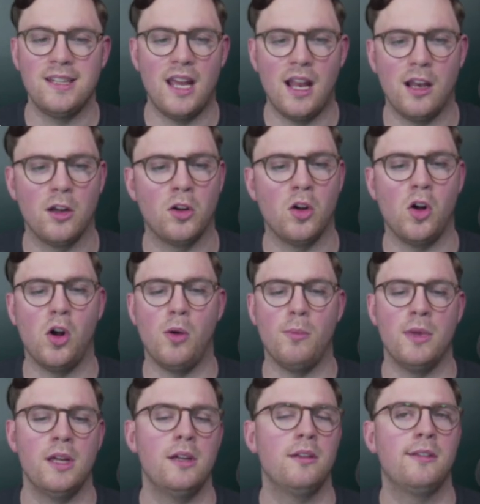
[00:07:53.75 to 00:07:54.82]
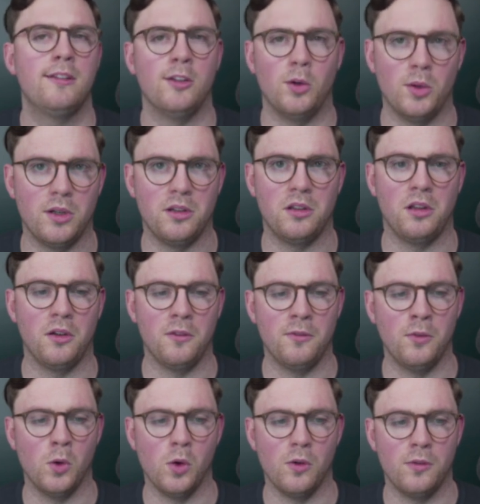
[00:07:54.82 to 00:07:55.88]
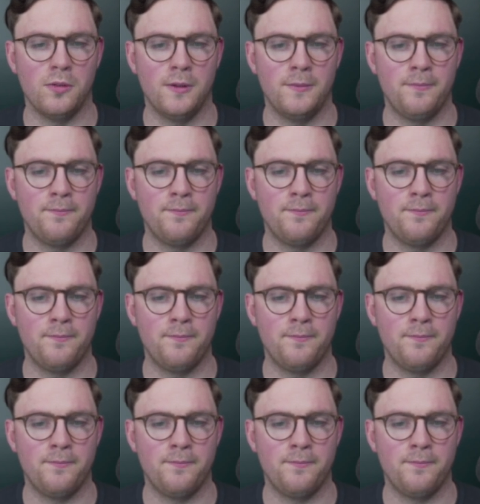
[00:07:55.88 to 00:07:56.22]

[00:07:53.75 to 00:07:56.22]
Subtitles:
telecom, so on and so forth.